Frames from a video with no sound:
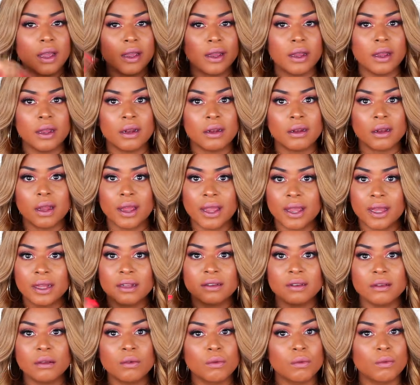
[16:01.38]
and like
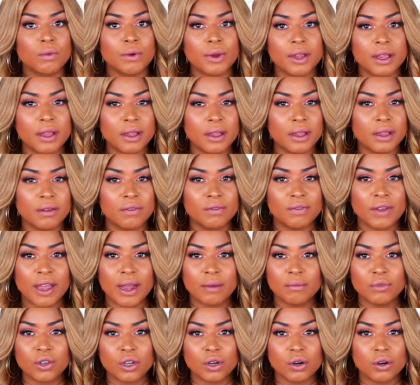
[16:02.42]

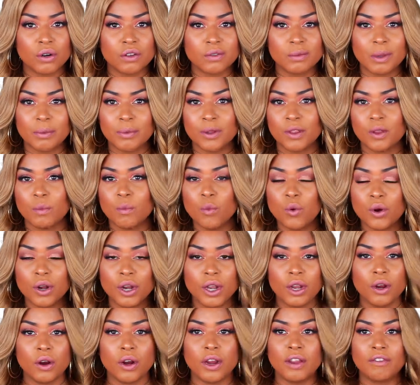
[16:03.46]
revamp the curls maybe in the
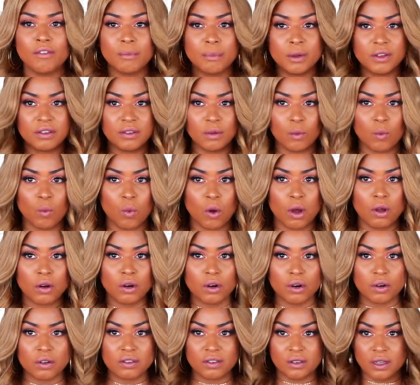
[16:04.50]
morning, or even put some wand
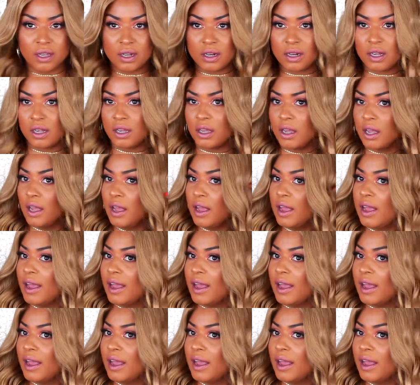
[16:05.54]
curls in it.